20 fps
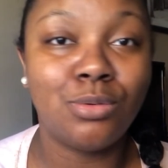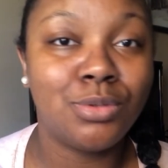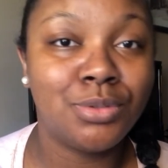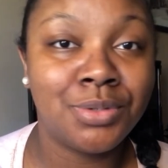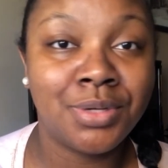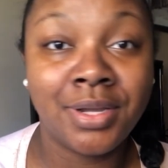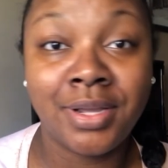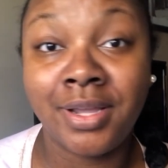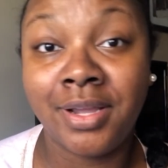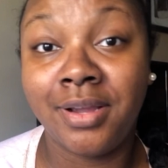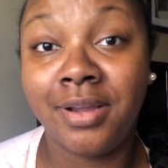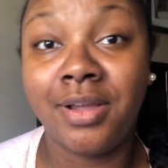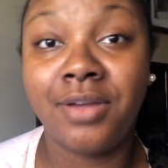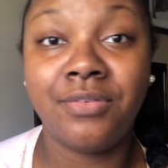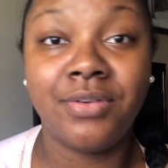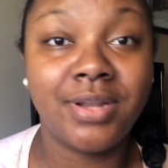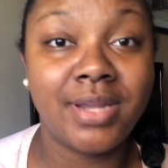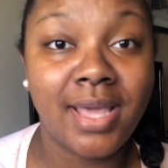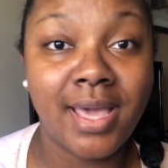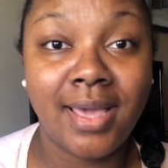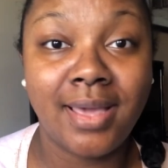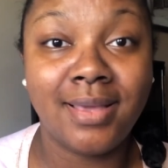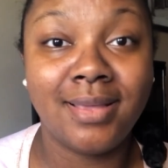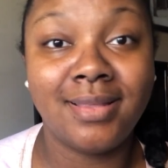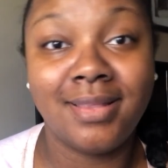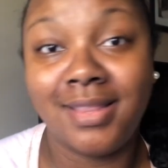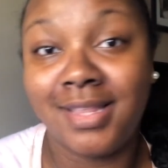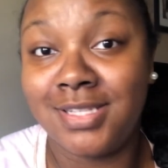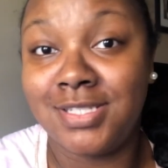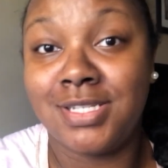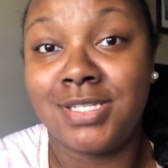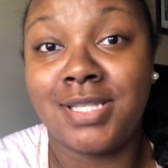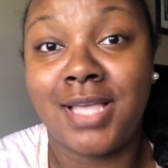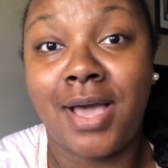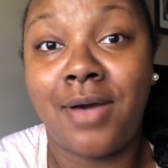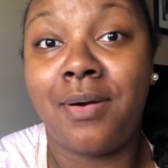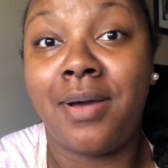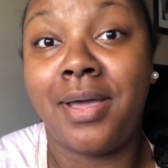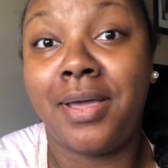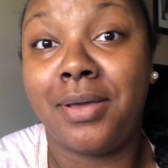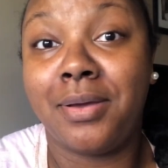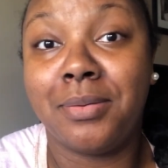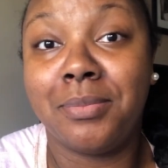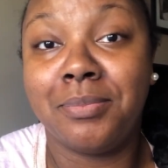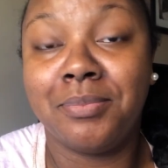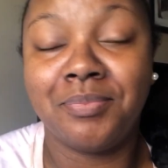do her hair every day. That's just how I am.